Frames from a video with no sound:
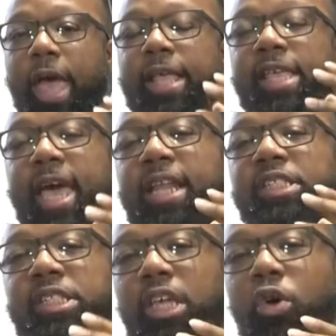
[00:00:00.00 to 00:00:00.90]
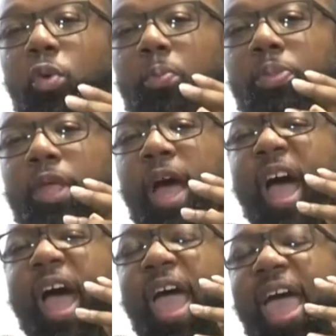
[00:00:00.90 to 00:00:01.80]
And yet and still,
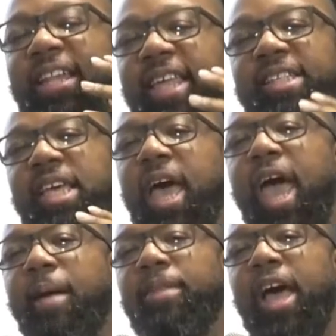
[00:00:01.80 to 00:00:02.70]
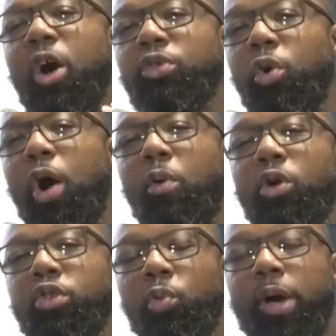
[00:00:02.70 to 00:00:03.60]
at that time, although I
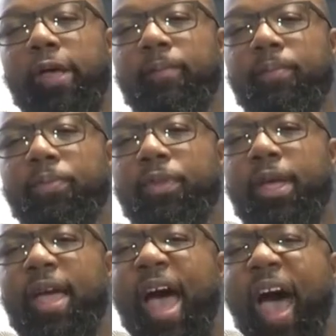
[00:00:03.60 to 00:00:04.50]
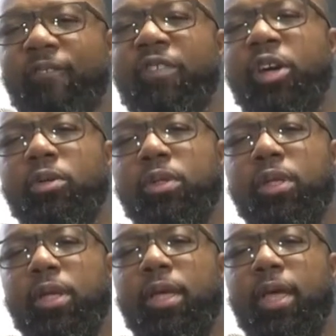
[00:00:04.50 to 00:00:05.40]
walked away, I felt
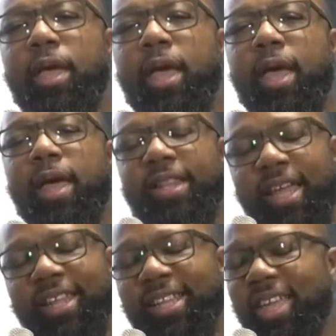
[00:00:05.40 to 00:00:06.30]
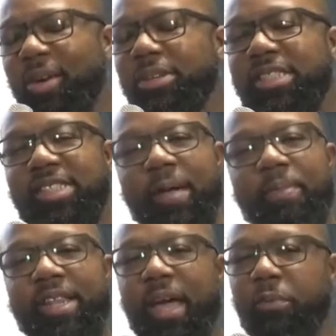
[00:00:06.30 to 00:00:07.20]
that it was
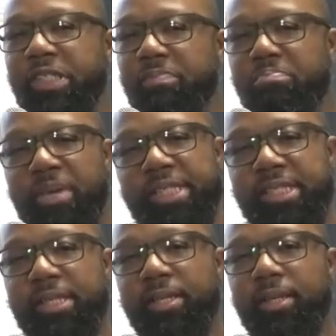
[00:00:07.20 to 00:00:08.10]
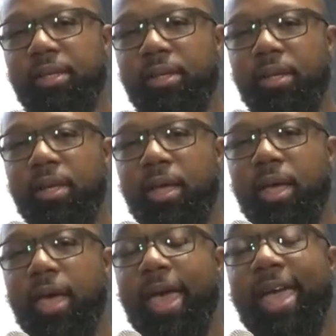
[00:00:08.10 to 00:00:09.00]
something that was missing.
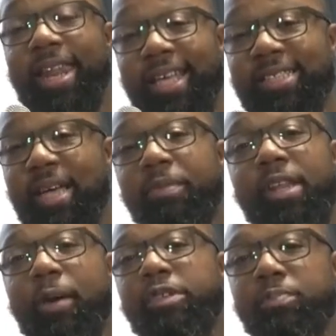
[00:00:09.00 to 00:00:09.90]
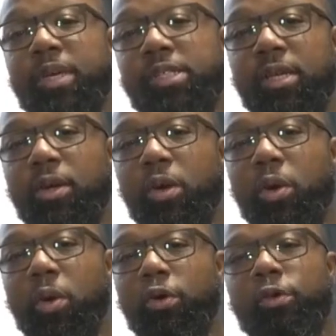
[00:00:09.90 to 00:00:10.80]
And that something that was missing
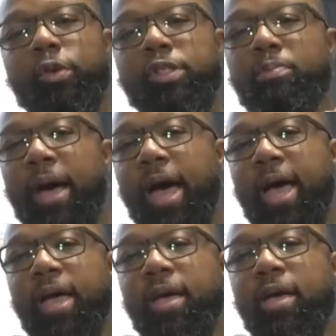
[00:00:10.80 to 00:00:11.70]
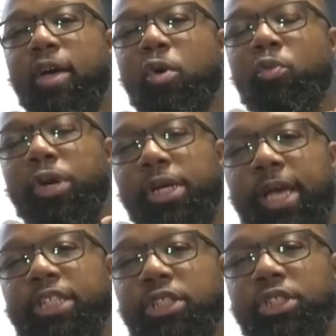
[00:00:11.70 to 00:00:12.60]
was my
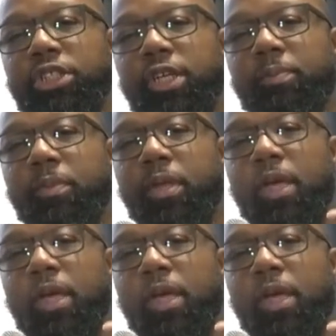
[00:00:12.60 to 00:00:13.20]
relationship